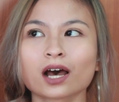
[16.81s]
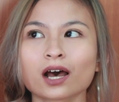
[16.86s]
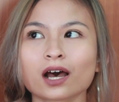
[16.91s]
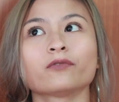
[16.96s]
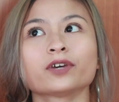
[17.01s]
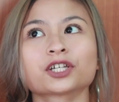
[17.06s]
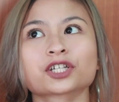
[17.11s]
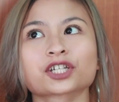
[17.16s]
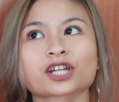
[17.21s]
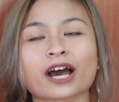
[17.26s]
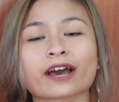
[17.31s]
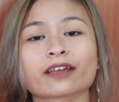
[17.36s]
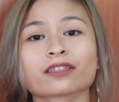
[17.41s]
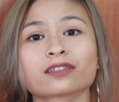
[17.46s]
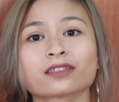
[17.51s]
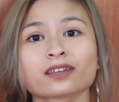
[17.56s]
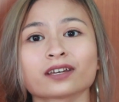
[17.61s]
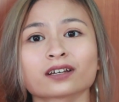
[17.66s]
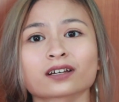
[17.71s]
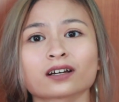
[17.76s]
which I
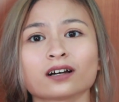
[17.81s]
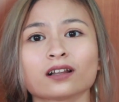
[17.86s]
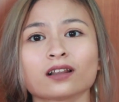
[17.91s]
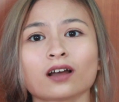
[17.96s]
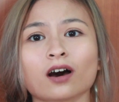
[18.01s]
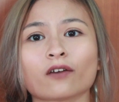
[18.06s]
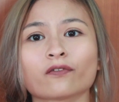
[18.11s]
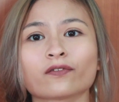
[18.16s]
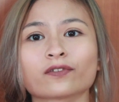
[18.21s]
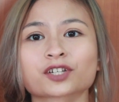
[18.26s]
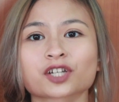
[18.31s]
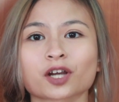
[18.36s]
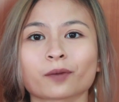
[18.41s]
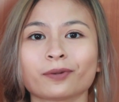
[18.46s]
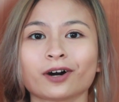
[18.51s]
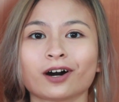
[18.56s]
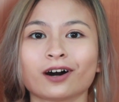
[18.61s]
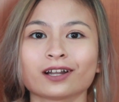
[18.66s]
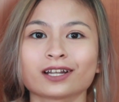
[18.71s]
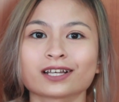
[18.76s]
think a lot of
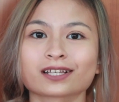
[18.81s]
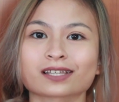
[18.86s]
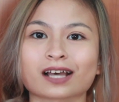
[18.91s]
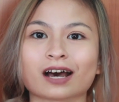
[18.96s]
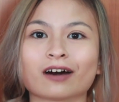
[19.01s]
shopaholics